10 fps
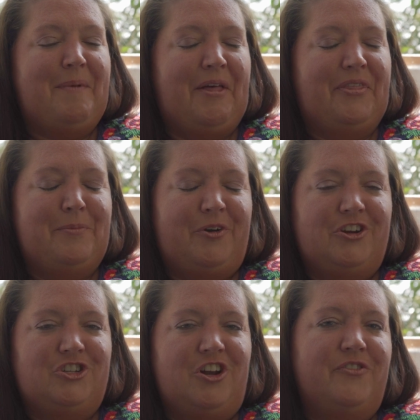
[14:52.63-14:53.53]
at the
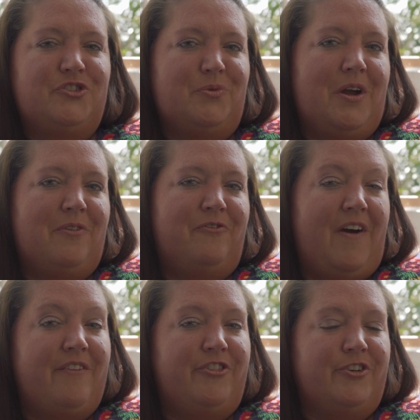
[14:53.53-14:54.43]
immigration office around
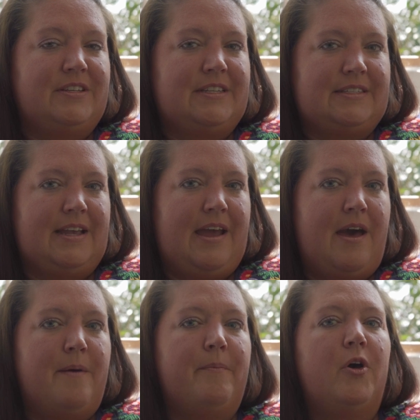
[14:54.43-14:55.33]
5:36
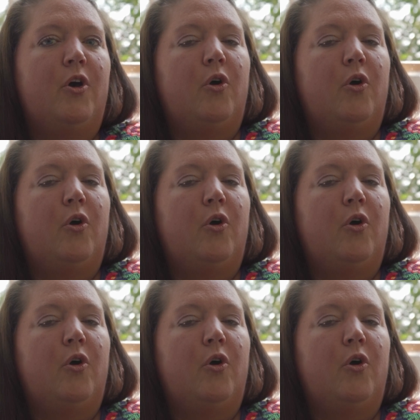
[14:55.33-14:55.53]
a.m.,